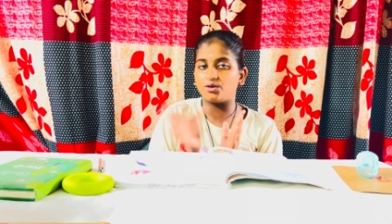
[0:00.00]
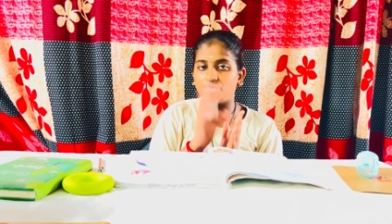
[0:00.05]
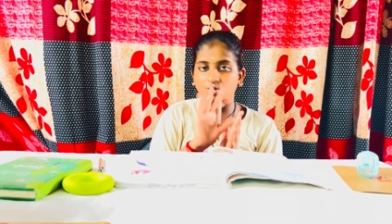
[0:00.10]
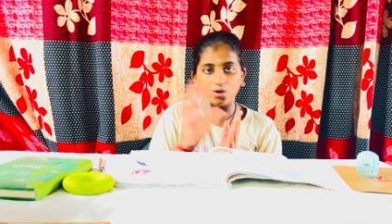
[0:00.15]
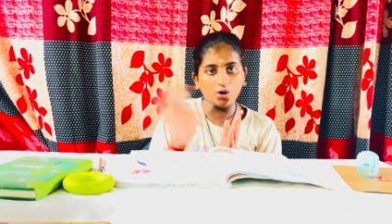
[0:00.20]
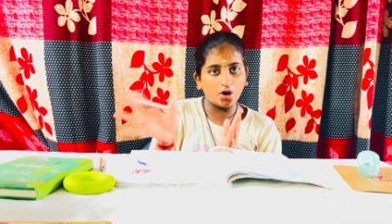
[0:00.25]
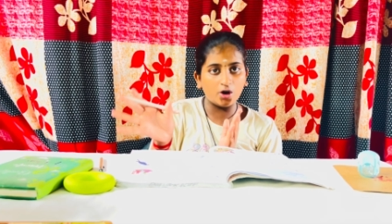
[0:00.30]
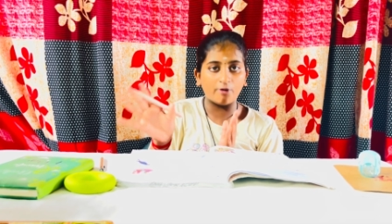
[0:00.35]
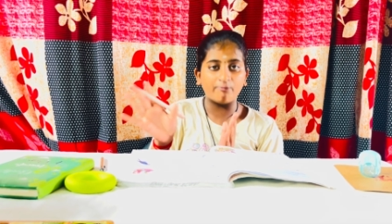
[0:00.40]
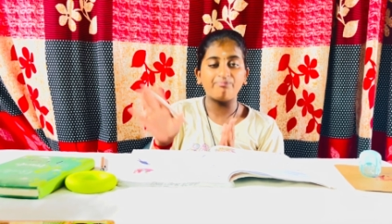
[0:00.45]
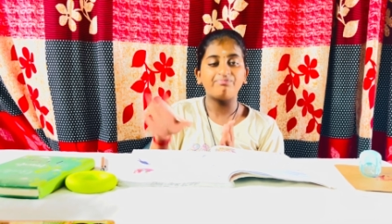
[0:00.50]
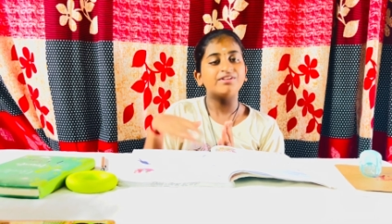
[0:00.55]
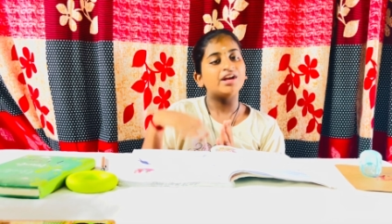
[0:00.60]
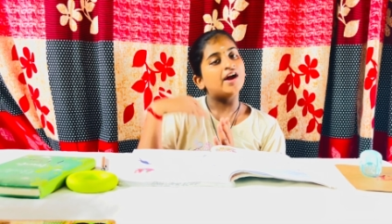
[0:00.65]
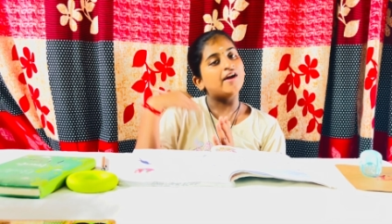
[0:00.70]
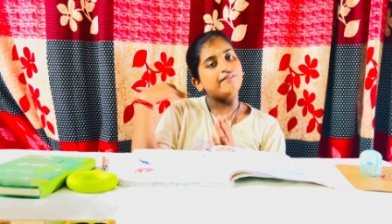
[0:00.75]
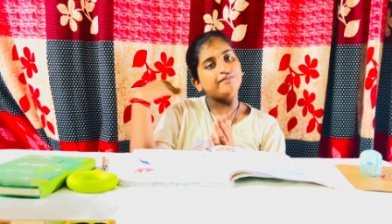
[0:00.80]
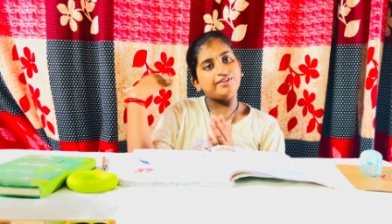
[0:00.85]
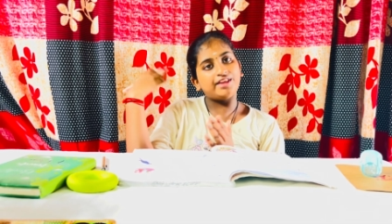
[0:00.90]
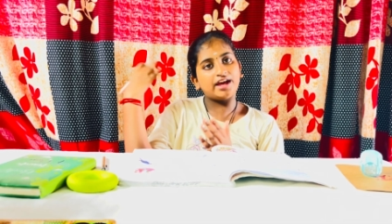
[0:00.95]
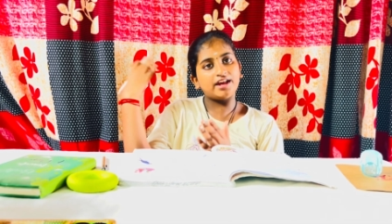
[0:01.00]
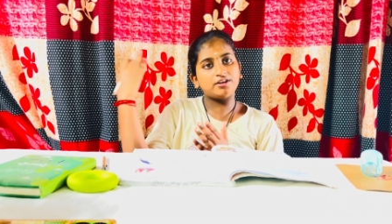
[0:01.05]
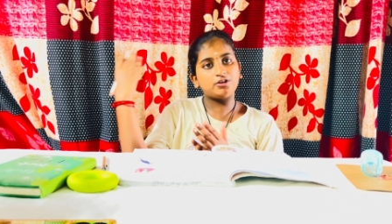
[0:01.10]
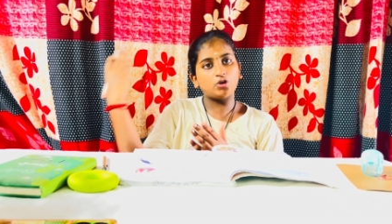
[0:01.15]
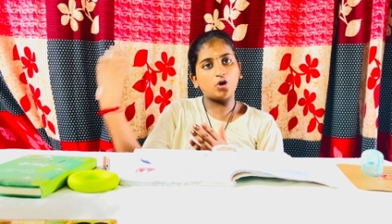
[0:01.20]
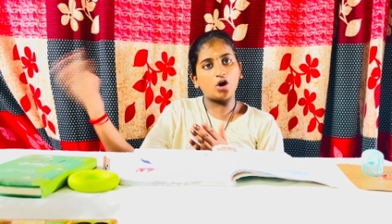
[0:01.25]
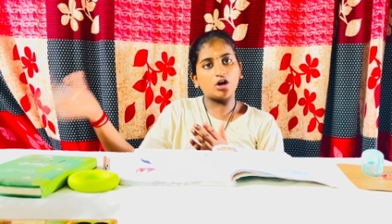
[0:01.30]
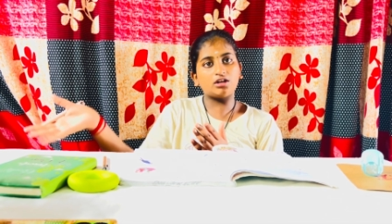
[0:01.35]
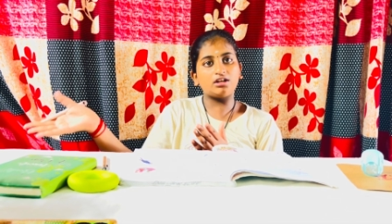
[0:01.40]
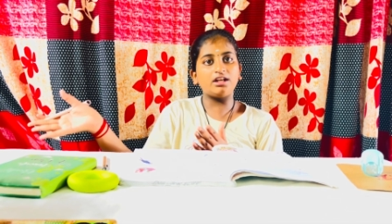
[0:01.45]
No, they're
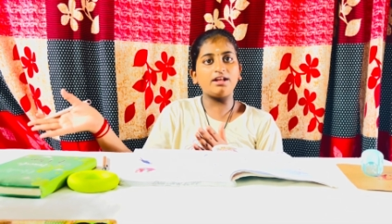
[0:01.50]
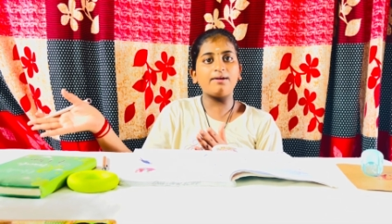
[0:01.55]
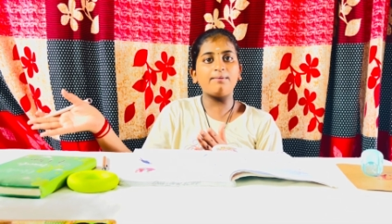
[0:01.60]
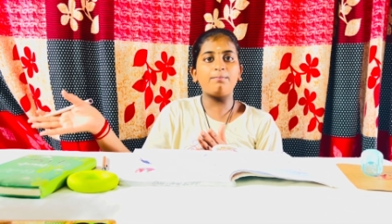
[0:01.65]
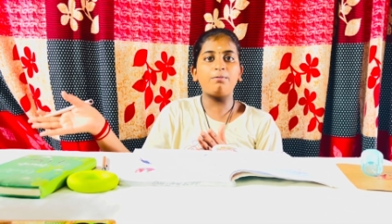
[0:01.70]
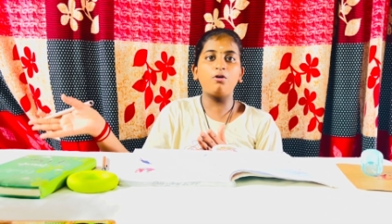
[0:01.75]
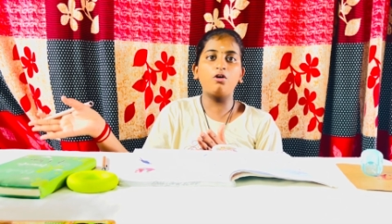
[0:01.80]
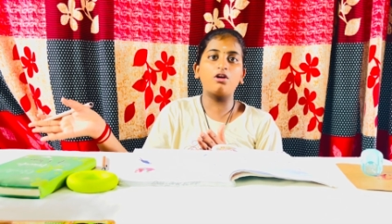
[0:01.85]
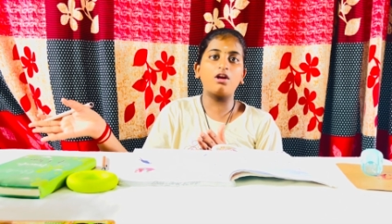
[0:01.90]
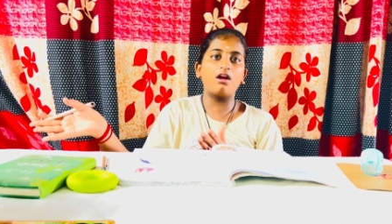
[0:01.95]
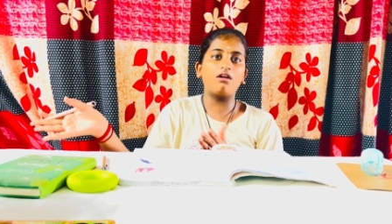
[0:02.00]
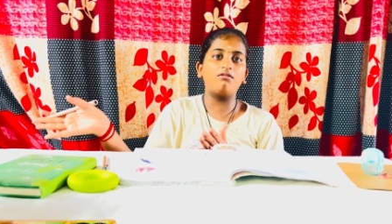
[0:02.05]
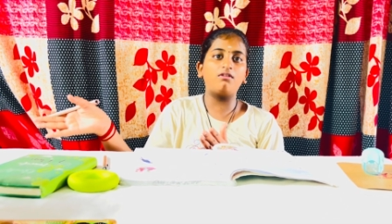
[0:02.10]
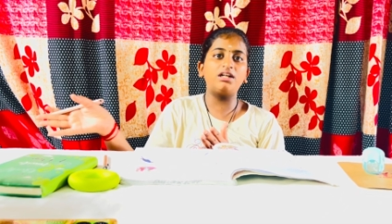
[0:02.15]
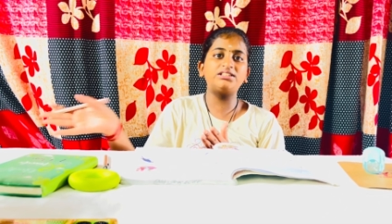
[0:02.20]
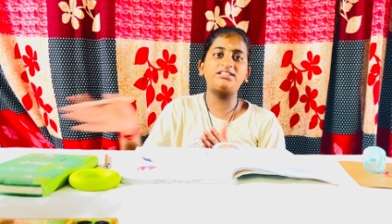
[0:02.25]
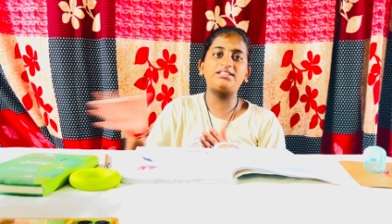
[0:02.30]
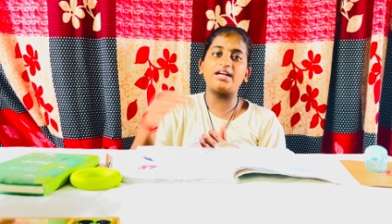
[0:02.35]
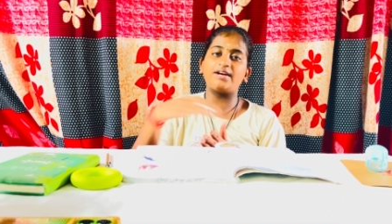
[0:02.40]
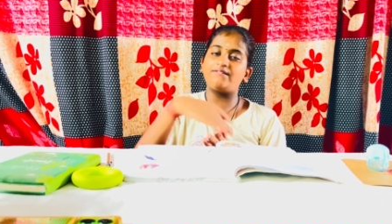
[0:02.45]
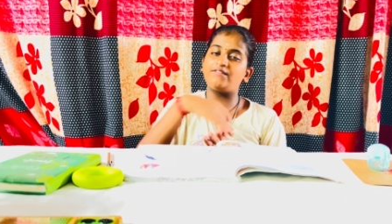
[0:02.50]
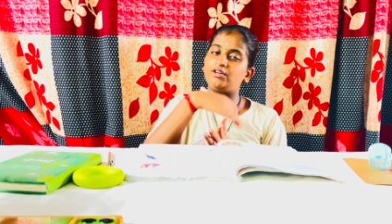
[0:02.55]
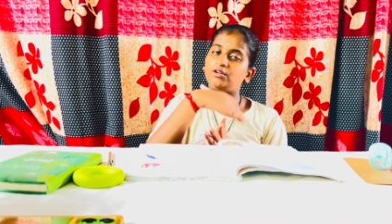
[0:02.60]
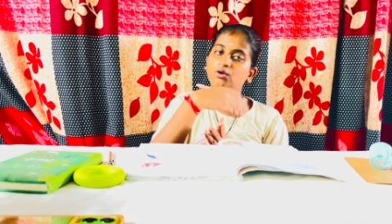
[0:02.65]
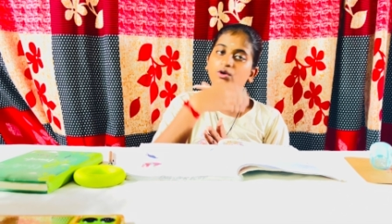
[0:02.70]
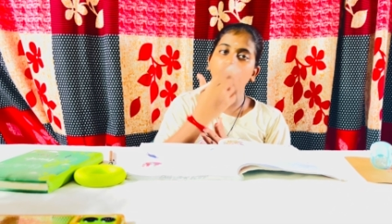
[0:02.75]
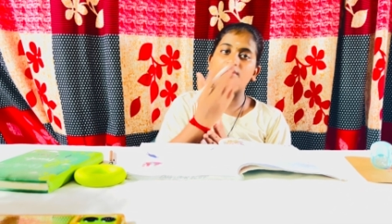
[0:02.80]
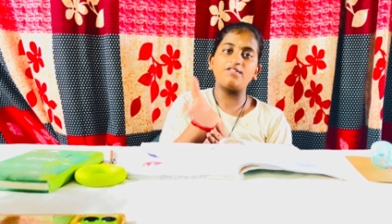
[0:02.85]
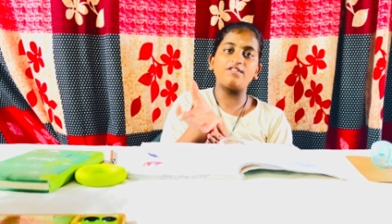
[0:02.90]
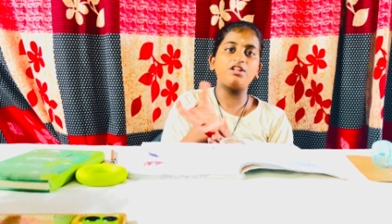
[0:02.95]
totally plural words that we
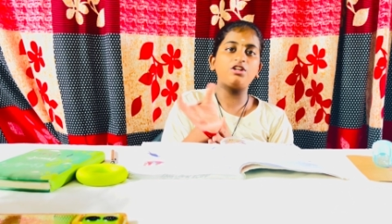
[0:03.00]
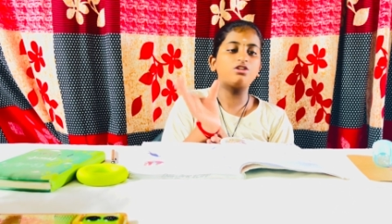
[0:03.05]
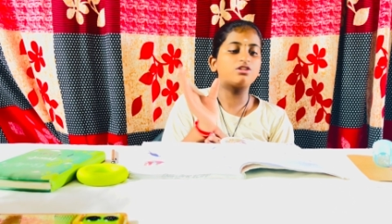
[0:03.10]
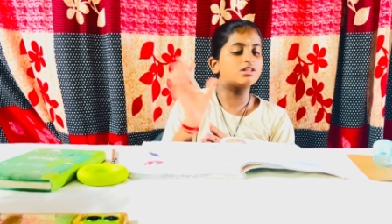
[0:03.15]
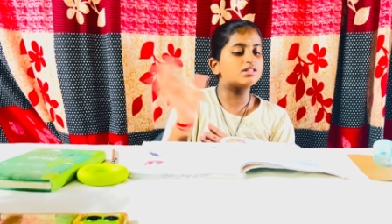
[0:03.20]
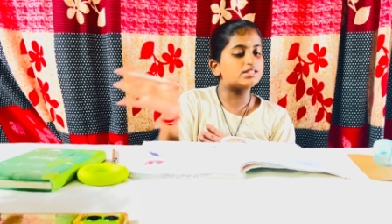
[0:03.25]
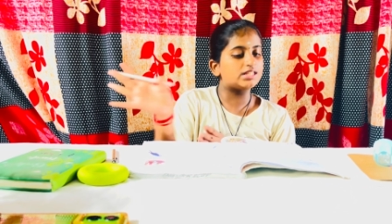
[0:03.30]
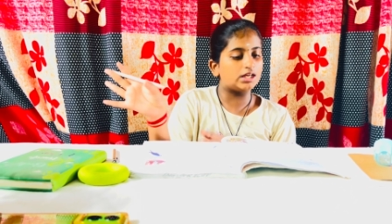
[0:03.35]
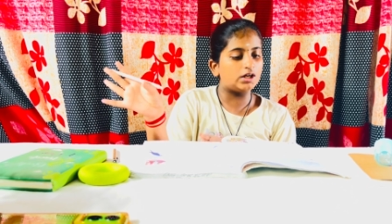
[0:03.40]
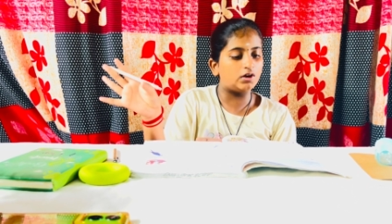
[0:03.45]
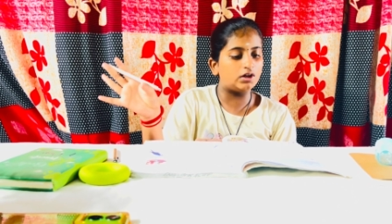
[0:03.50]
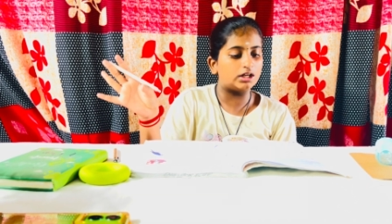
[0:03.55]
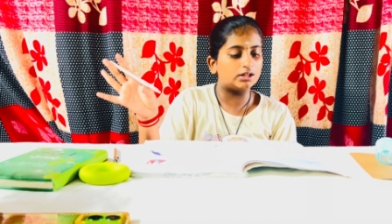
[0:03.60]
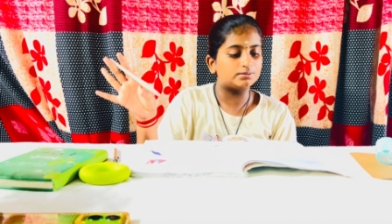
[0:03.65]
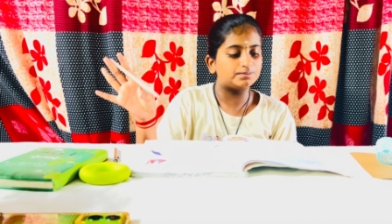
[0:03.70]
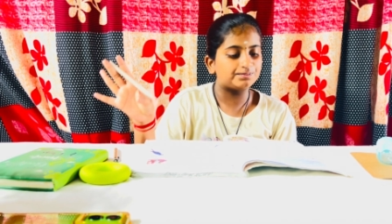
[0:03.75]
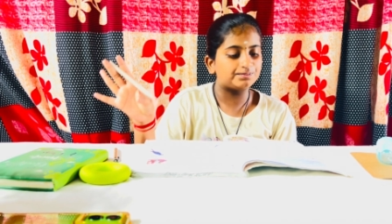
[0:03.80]
don't even use in singular.